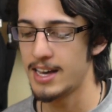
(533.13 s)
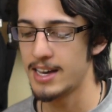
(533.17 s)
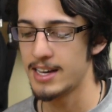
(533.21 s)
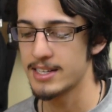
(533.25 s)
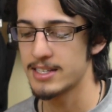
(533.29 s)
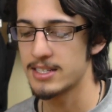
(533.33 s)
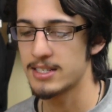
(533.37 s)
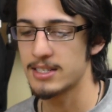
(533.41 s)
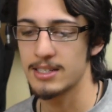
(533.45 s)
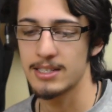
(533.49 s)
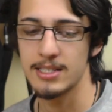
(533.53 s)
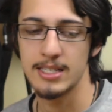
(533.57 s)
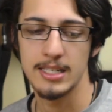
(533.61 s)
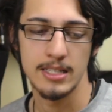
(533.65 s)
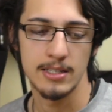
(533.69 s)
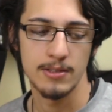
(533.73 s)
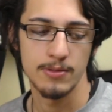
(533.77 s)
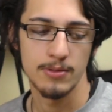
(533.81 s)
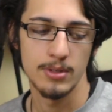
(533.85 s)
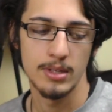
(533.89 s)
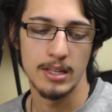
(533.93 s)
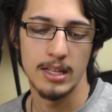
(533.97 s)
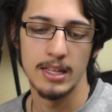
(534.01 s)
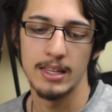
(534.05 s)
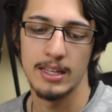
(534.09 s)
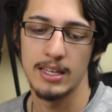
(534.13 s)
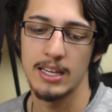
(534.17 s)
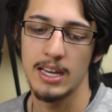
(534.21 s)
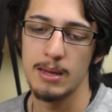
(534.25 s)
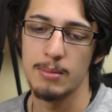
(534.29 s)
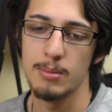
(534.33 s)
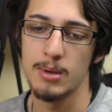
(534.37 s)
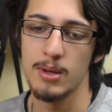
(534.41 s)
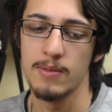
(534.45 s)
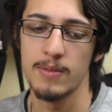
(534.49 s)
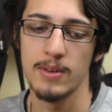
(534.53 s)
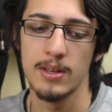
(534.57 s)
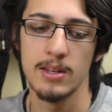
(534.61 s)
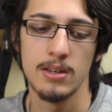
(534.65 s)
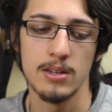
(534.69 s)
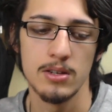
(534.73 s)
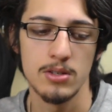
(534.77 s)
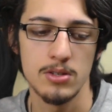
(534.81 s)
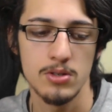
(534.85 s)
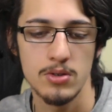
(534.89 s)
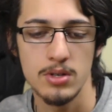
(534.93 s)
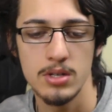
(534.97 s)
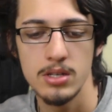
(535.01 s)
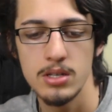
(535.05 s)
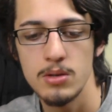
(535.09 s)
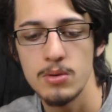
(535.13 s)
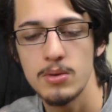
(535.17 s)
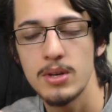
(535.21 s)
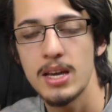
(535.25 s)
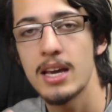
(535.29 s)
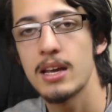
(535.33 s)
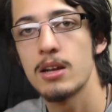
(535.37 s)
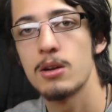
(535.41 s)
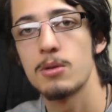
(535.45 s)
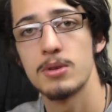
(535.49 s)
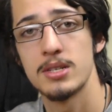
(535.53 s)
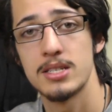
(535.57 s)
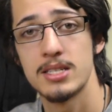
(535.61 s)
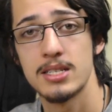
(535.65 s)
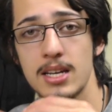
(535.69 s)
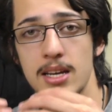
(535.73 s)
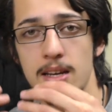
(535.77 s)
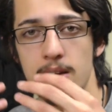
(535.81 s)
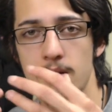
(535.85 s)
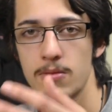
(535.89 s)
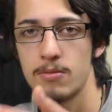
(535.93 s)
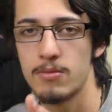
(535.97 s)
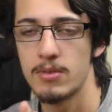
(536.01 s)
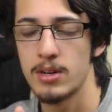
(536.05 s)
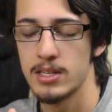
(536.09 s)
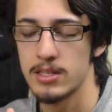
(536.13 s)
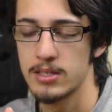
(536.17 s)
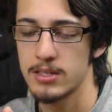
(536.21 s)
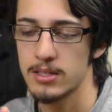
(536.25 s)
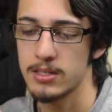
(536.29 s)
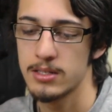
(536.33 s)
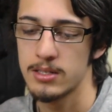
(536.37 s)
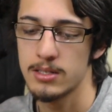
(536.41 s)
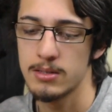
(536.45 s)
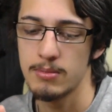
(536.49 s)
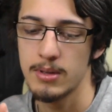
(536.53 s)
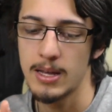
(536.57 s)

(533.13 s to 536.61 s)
successful in the game dev industry. You can always take risks.